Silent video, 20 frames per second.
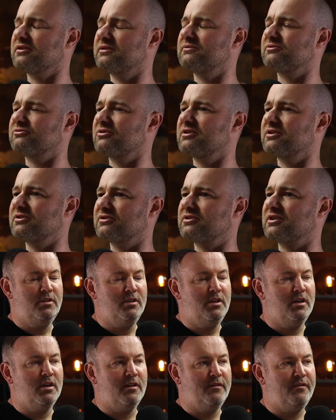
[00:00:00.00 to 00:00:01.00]
He was really good
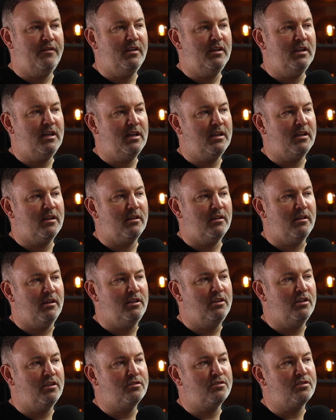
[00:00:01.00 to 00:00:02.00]
Yeah, I feel like,
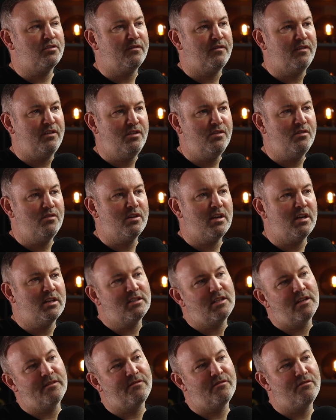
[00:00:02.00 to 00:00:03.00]
and not just for you
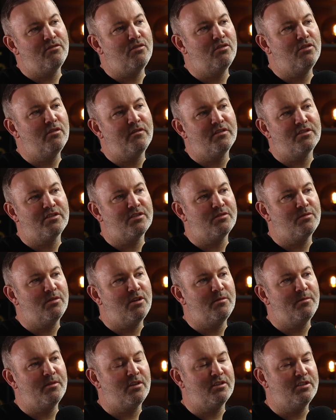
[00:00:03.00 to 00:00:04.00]
guys, like for all of us as
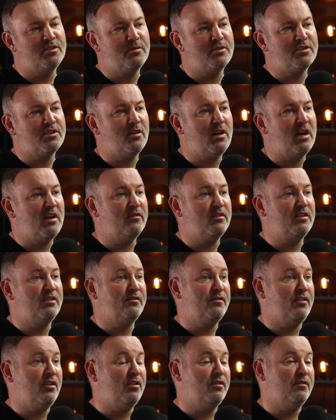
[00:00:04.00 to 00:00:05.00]
well, because he was so heavily
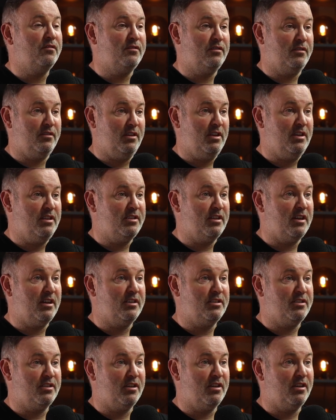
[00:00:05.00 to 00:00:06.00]
involved in
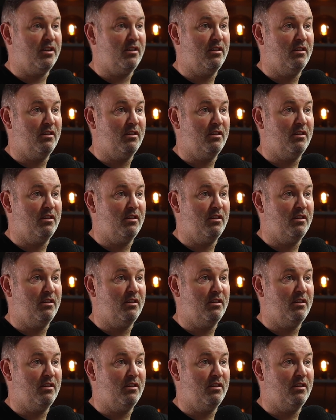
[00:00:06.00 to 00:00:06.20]
Dijar.